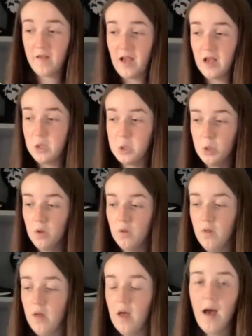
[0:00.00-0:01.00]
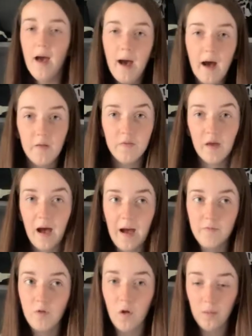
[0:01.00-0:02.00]
angel and
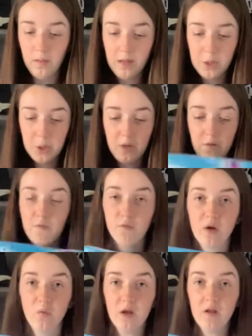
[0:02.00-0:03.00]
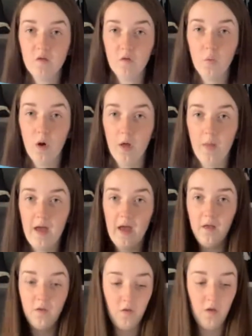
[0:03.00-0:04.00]
I've got literally three weeks to wear
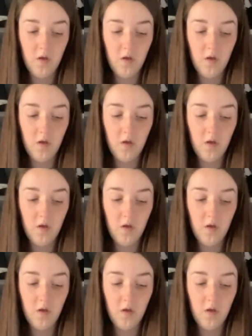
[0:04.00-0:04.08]
this.